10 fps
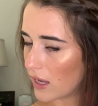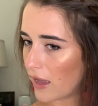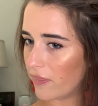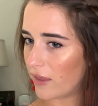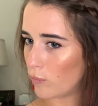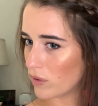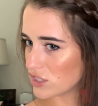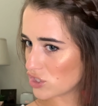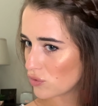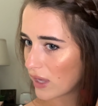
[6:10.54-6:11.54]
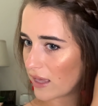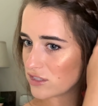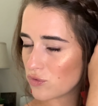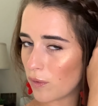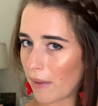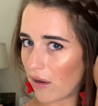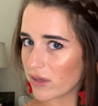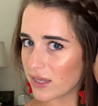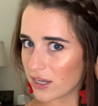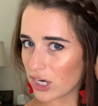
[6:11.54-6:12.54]
And then once you get to about
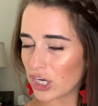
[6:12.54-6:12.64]
here,